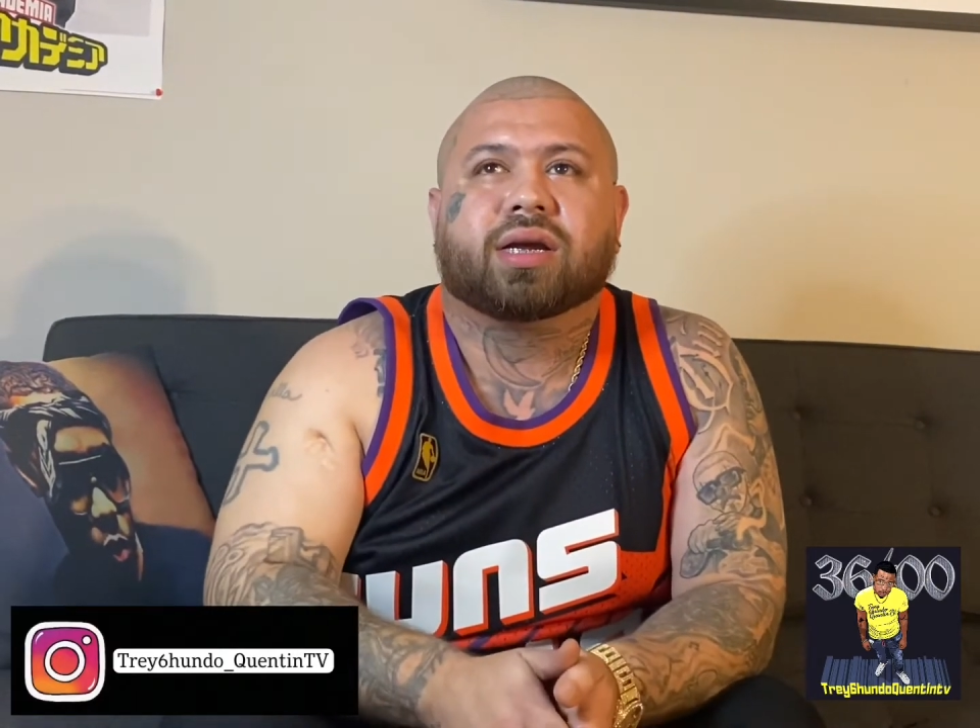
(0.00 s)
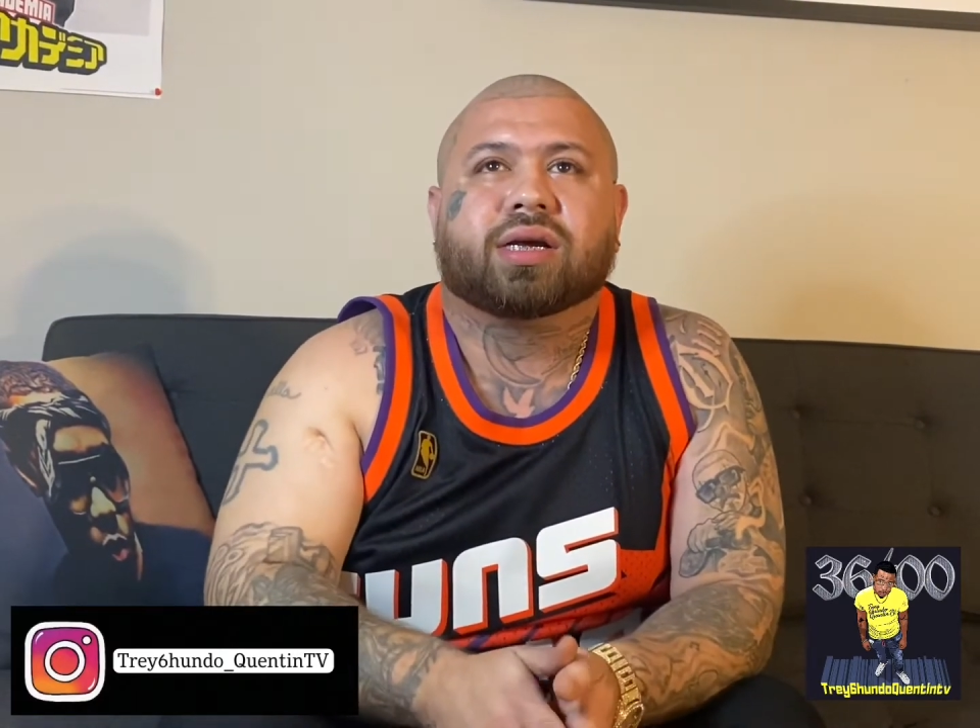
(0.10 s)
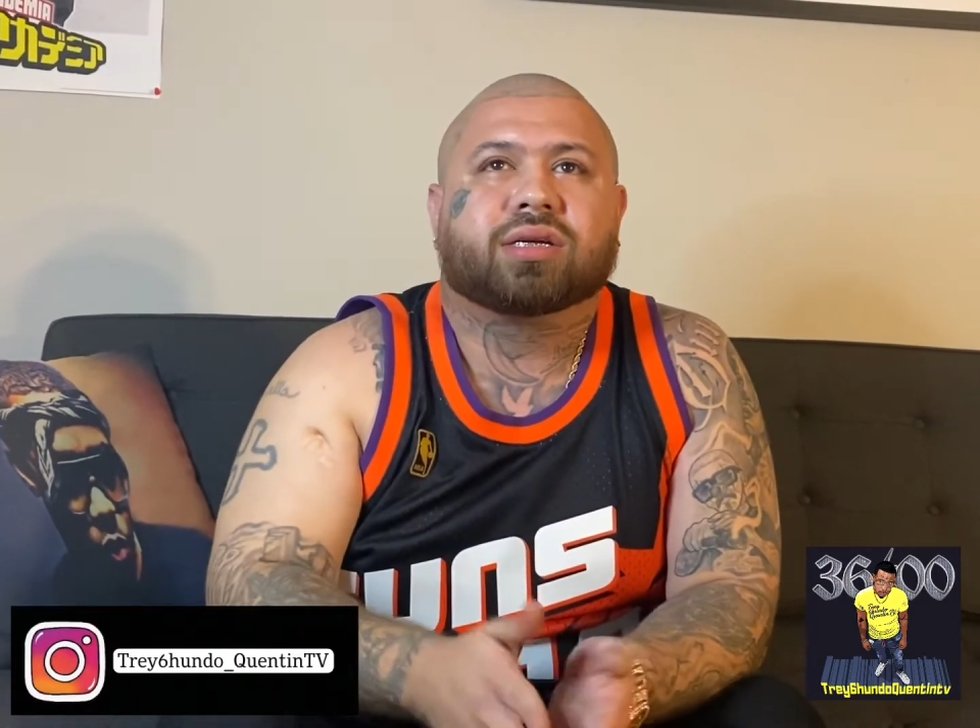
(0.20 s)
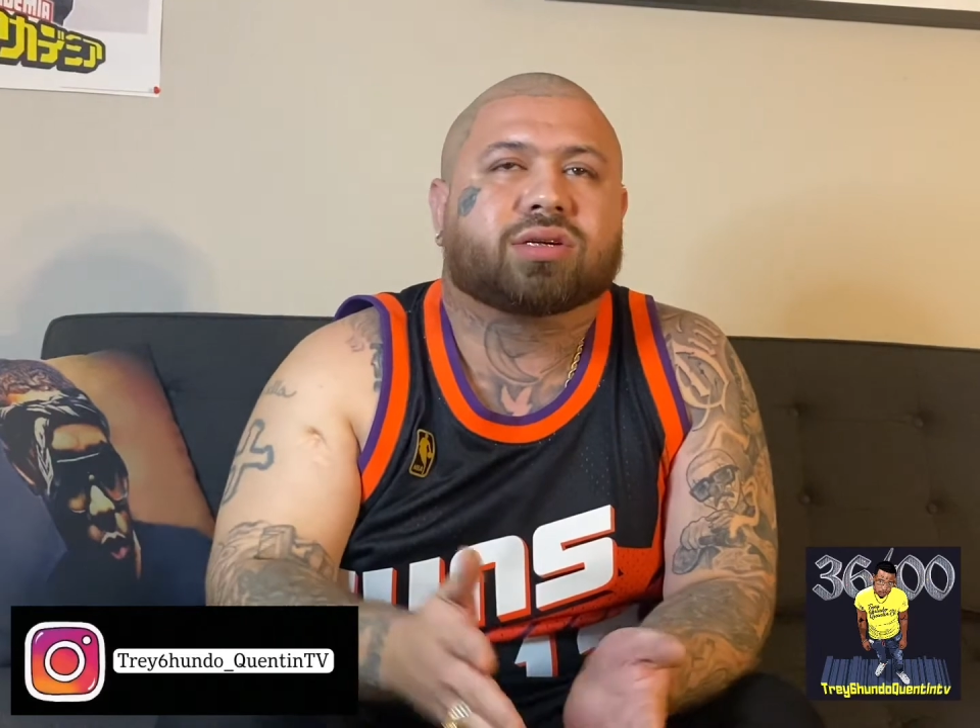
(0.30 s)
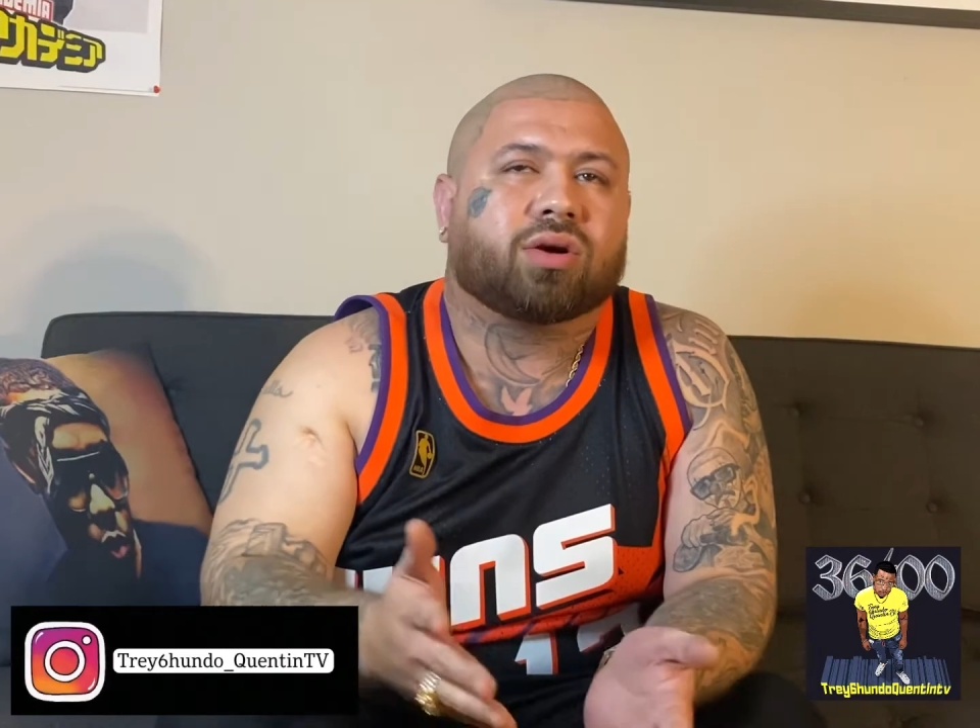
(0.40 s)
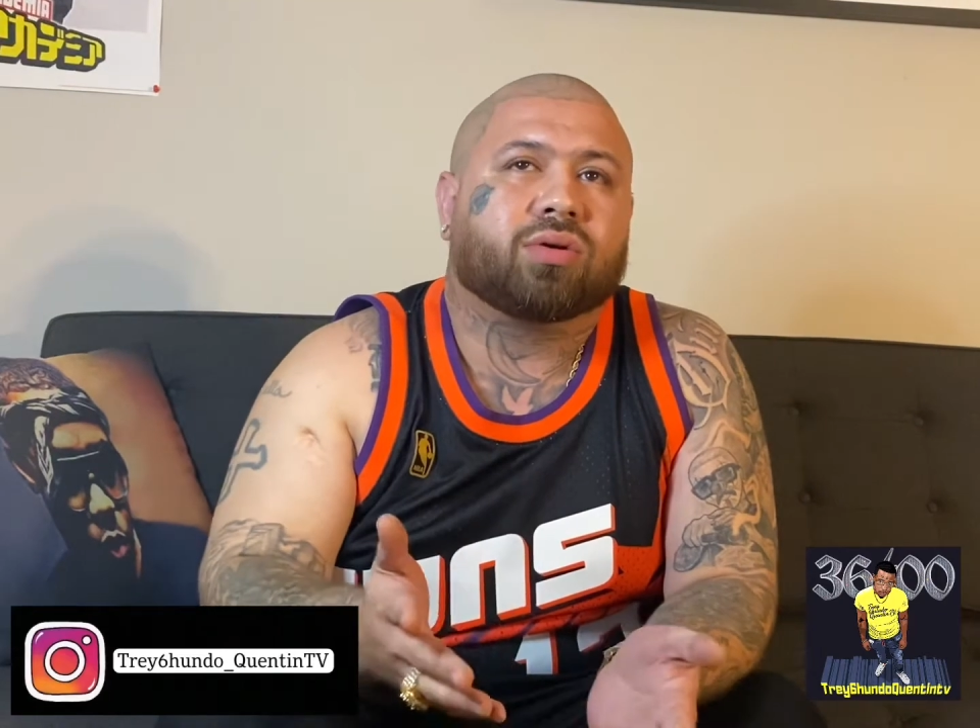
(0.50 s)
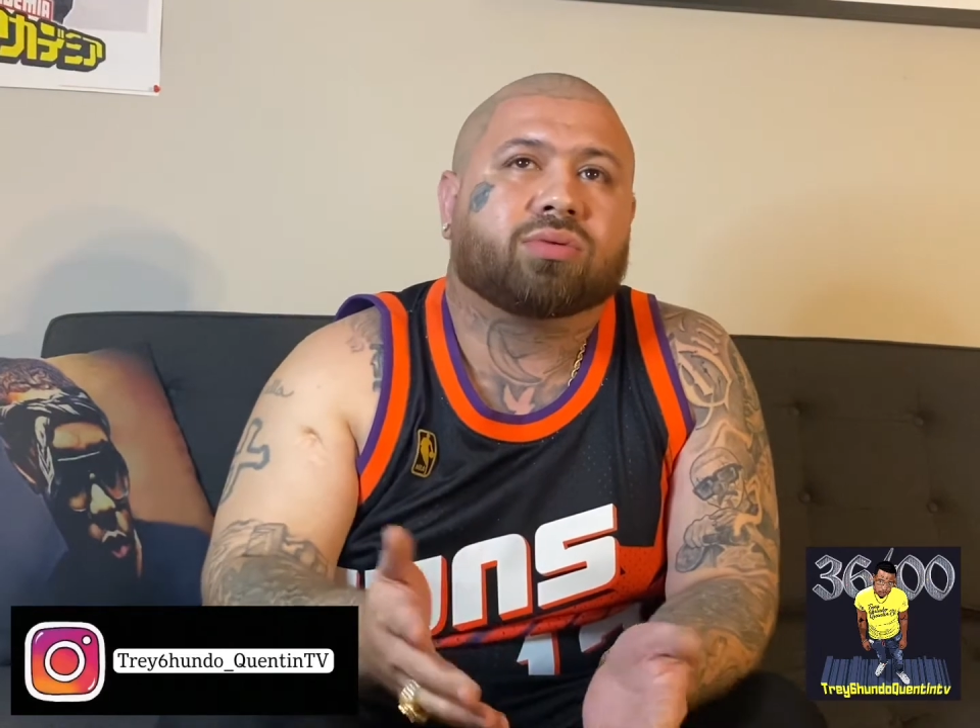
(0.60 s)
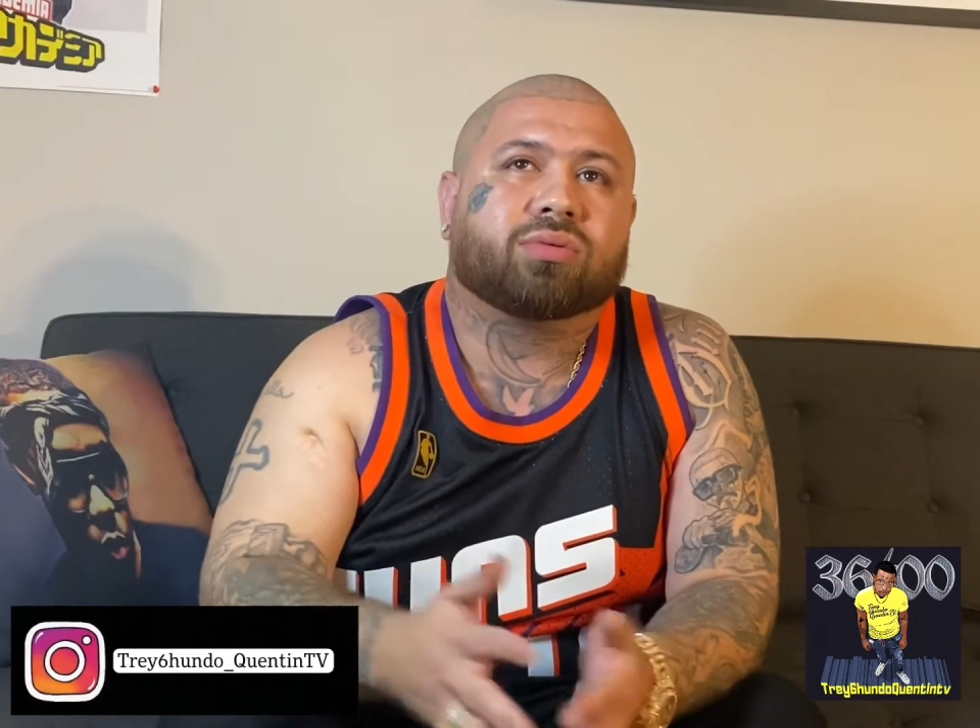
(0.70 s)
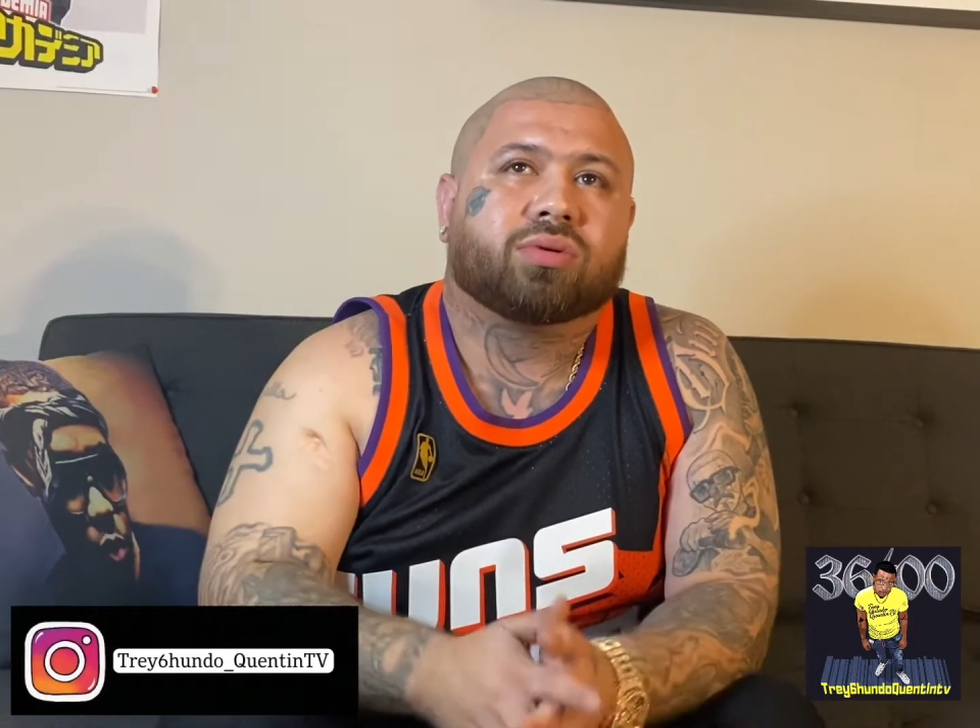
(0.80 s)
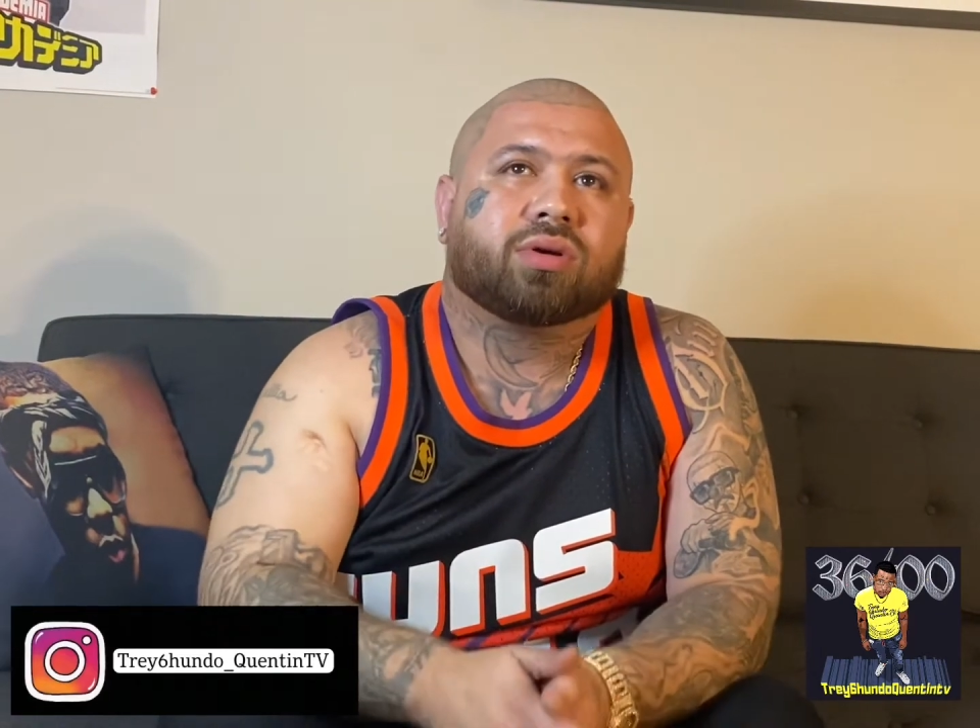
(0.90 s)

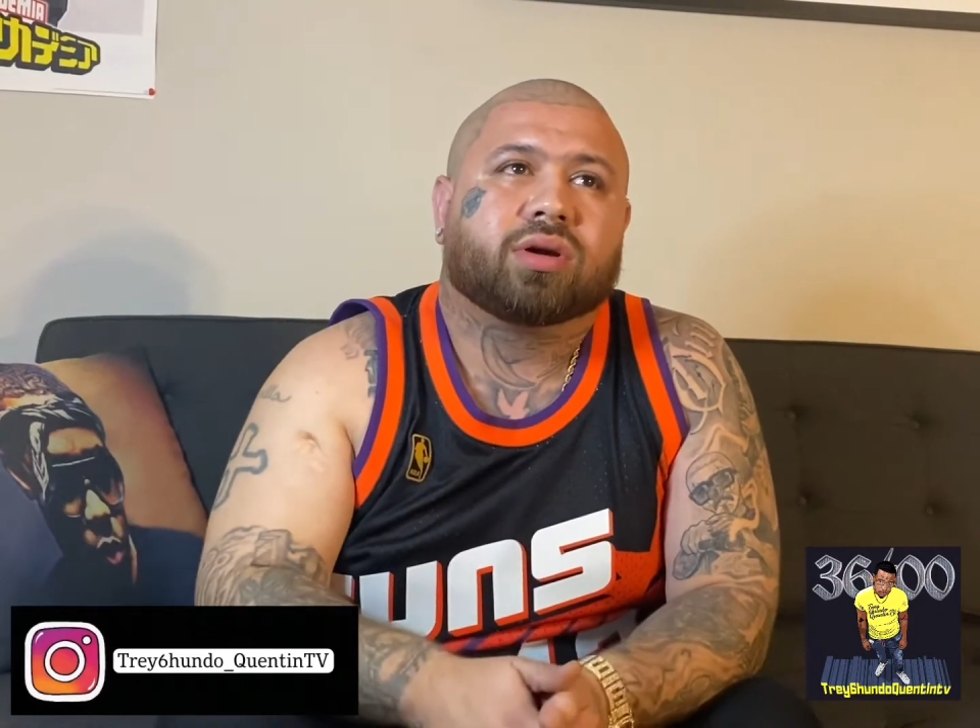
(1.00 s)
So,